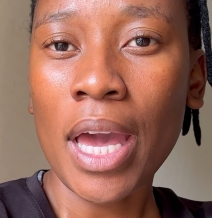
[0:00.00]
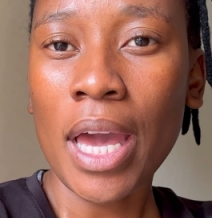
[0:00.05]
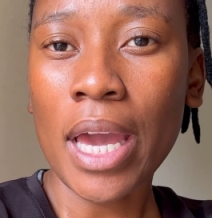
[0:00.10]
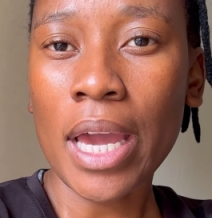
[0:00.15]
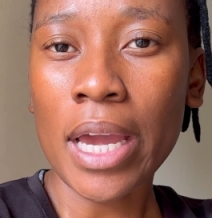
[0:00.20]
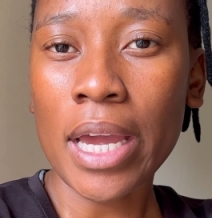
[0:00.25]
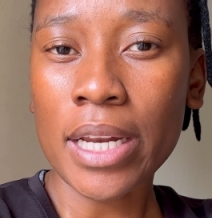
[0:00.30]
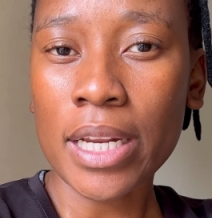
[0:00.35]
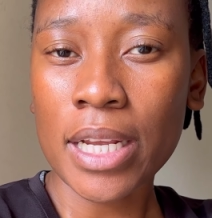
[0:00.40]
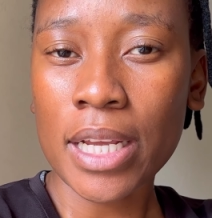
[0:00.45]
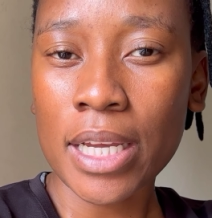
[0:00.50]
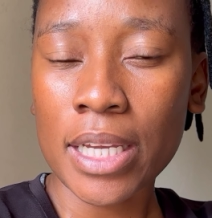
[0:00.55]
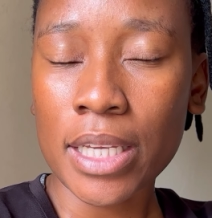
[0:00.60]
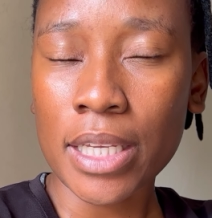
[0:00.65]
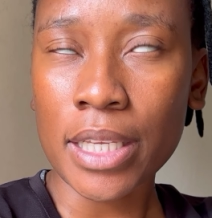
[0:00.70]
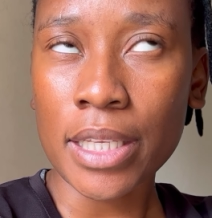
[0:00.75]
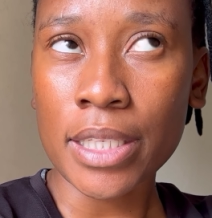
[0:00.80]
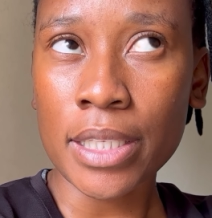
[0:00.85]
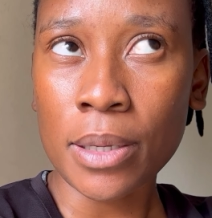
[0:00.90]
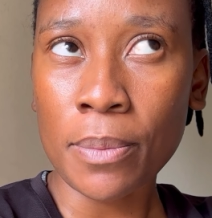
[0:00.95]
It
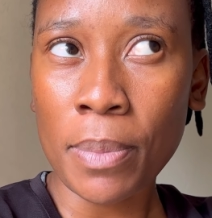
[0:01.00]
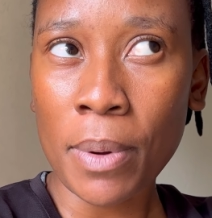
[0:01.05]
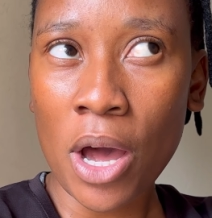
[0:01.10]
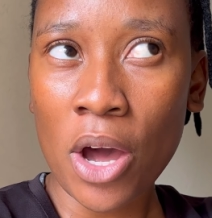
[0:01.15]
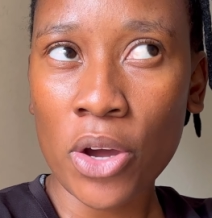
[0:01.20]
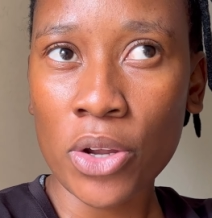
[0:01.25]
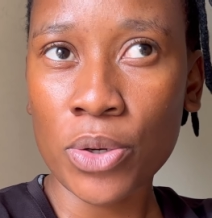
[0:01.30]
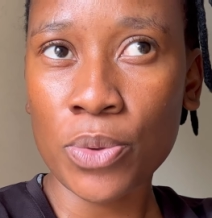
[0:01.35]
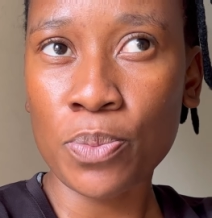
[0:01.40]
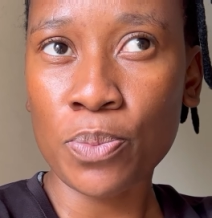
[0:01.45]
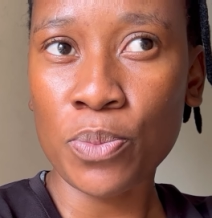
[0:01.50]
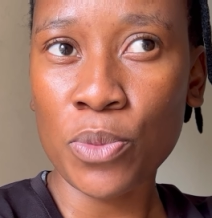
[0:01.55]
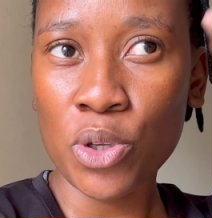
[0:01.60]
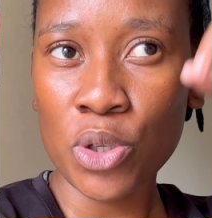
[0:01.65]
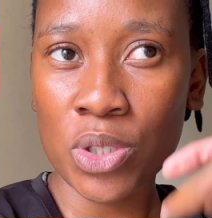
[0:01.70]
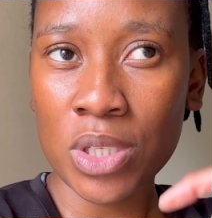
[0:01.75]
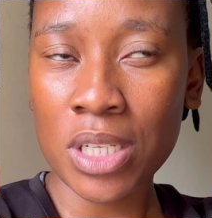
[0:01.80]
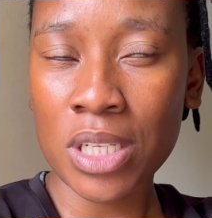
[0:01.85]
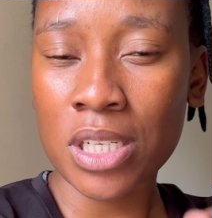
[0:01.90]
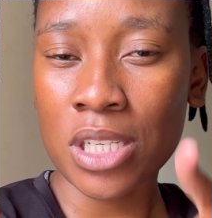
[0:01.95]
is about
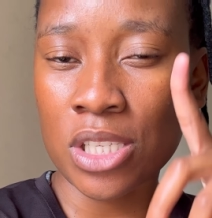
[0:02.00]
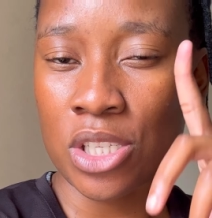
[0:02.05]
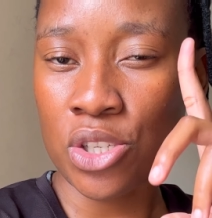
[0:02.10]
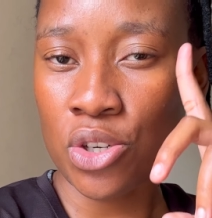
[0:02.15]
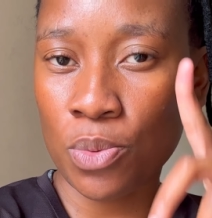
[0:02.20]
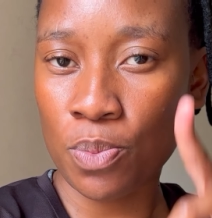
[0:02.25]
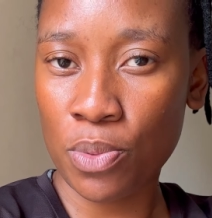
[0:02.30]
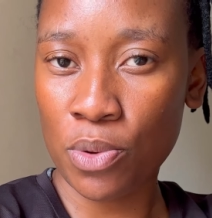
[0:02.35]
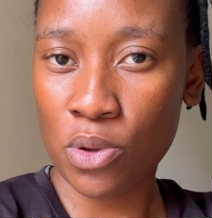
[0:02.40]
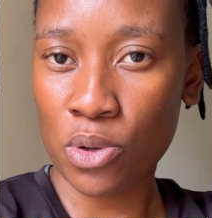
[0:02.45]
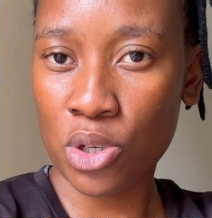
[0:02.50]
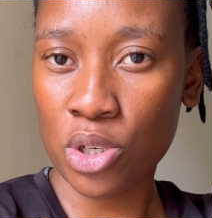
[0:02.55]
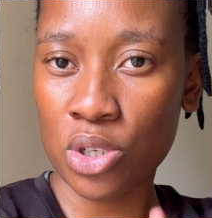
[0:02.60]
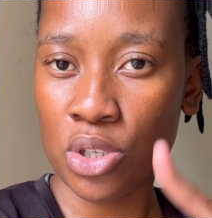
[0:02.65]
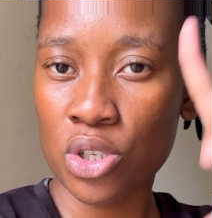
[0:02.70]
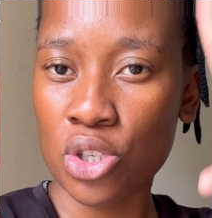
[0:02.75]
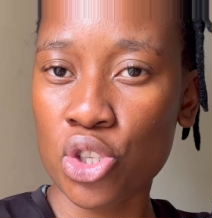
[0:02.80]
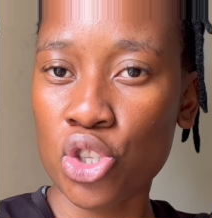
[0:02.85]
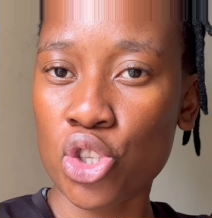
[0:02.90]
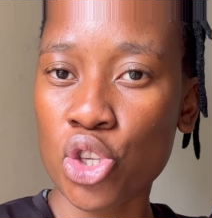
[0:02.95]
music
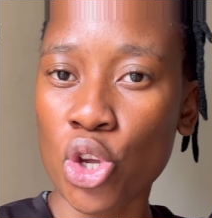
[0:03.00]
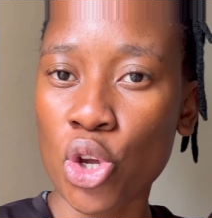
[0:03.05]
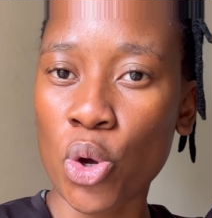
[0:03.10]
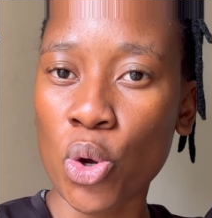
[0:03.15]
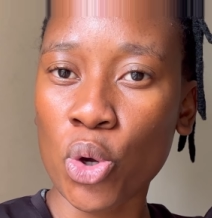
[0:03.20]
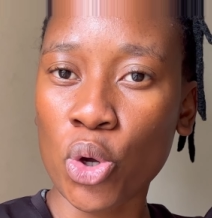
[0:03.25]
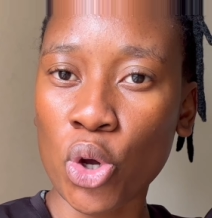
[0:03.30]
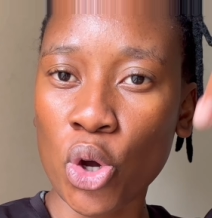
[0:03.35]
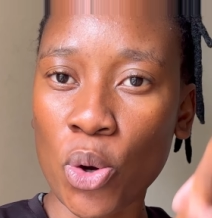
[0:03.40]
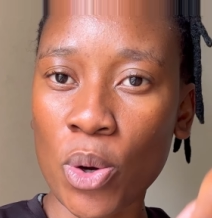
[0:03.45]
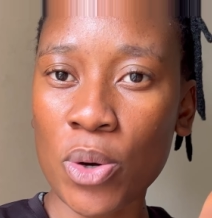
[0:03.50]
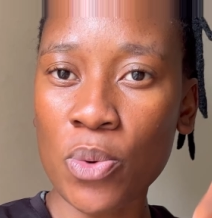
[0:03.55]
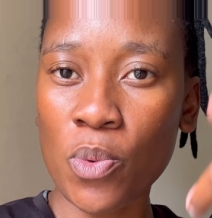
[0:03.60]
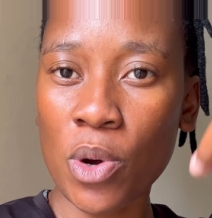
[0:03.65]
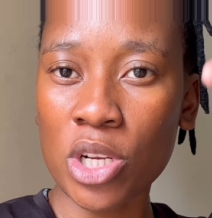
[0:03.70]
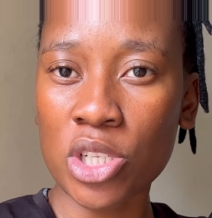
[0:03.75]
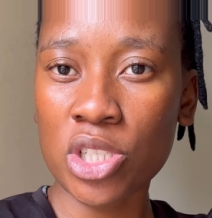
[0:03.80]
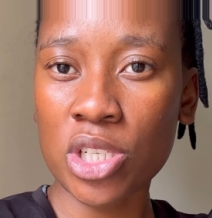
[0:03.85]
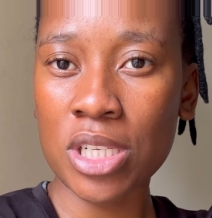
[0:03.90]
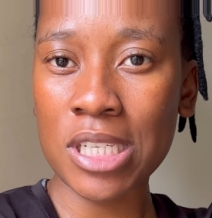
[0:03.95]
distribution. So go and
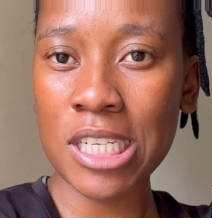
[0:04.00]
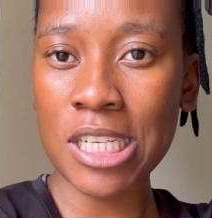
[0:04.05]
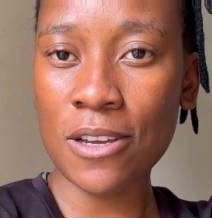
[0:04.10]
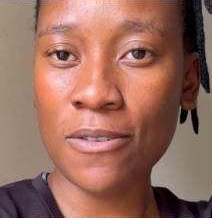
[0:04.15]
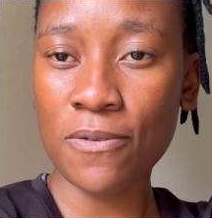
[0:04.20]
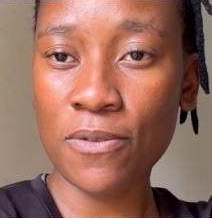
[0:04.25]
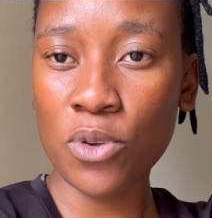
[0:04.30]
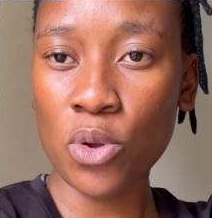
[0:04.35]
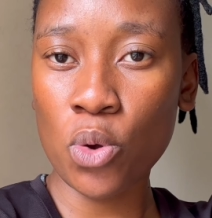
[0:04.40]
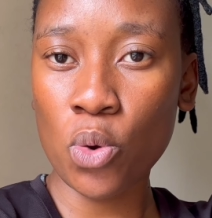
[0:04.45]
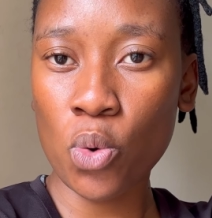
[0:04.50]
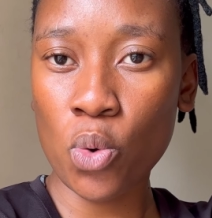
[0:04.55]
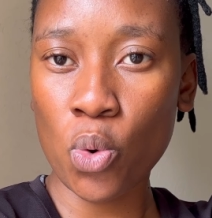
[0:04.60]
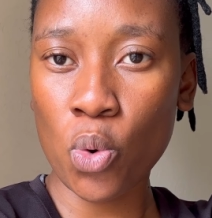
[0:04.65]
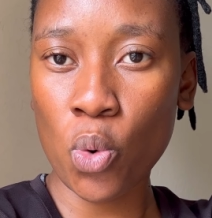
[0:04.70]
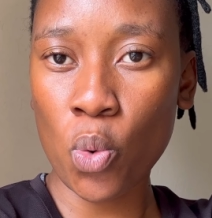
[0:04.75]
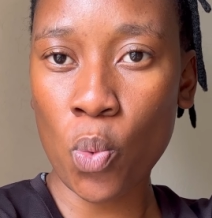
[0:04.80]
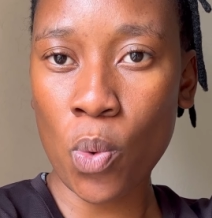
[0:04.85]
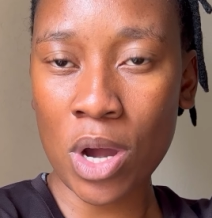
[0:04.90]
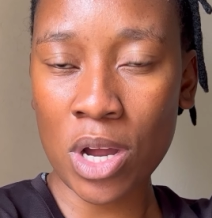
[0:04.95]
watch it if
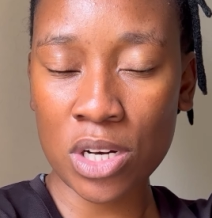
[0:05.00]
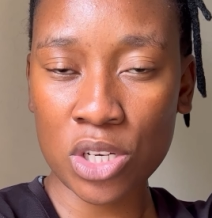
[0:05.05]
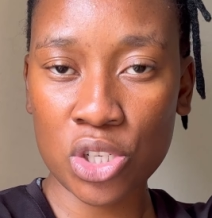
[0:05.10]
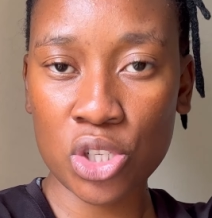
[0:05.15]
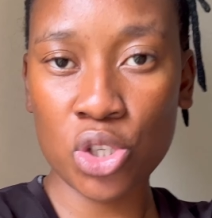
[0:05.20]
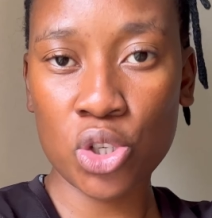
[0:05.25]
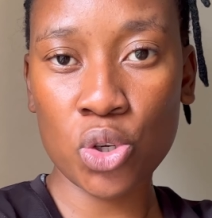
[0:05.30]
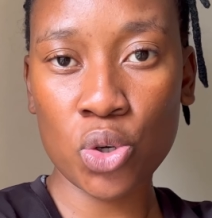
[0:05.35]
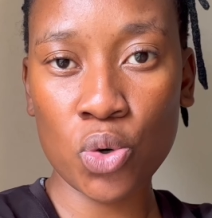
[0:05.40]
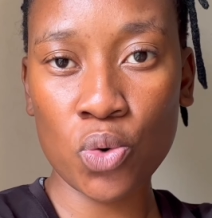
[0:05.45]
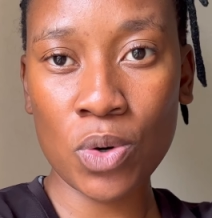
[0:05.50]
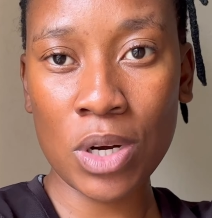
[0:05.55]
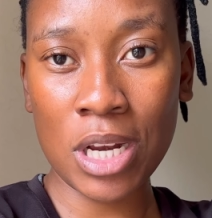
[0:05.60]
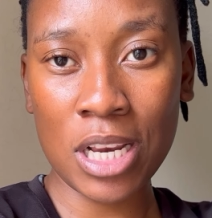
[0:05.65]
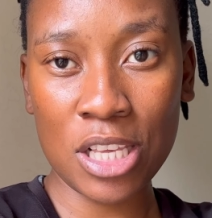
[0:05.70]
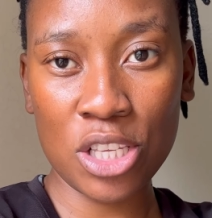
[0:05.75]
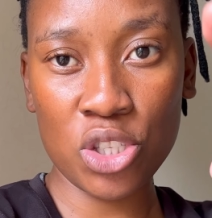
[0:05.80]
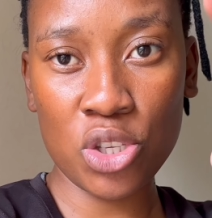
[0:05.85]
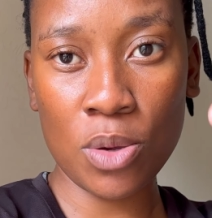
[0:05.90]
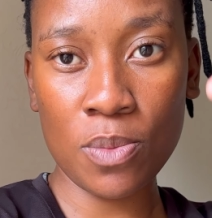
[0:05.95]
you want to
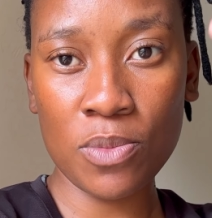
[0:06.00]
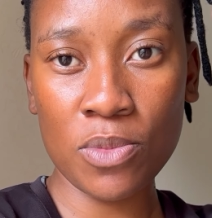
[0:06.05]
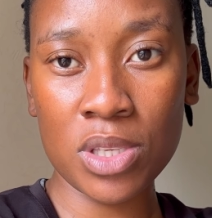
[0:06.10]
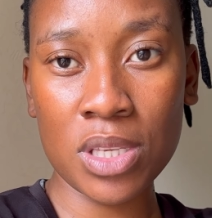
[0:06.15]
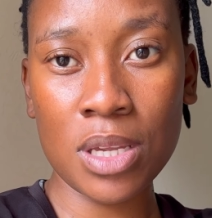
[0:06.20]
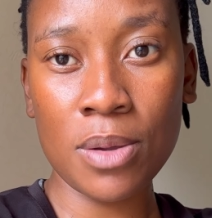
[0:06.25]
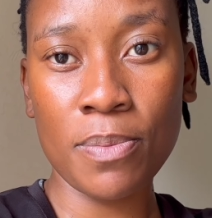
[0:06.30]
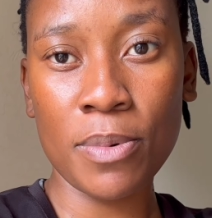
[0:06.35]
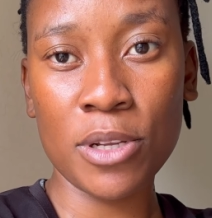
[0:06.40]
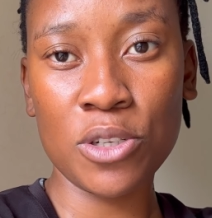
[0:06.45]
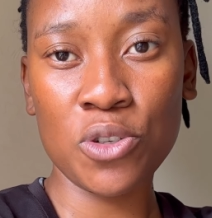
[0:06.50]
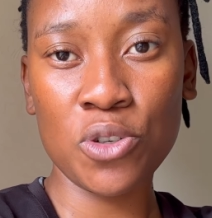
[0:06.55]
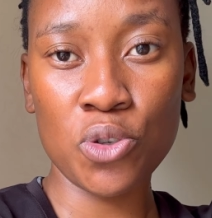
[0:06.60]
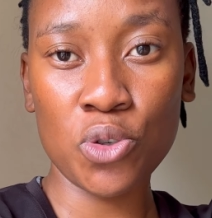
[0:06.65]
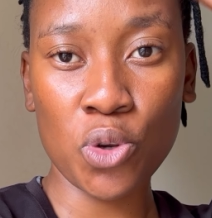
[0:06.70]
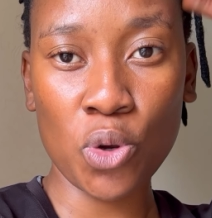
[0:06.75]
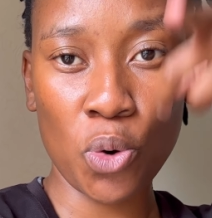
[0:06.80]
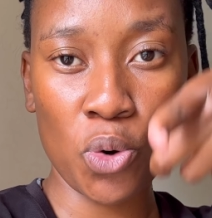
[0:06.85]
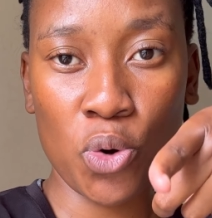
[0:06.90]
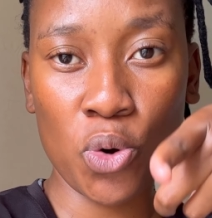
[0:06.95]
release your music, but you
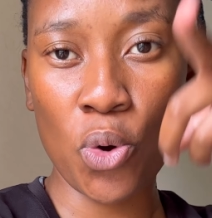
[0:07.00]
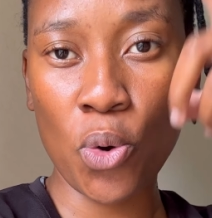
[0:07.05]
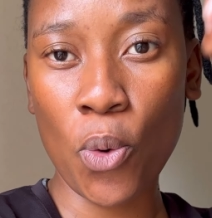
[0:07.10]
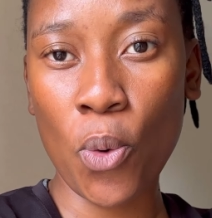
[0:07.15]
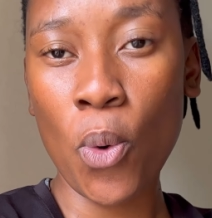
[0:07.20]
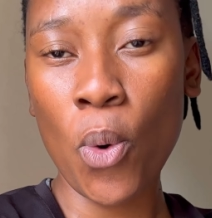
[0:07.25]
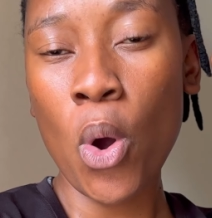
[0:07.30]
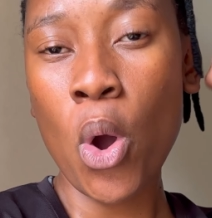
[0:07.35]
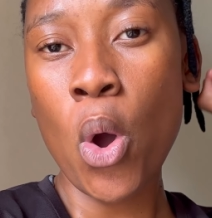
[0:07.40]
don't know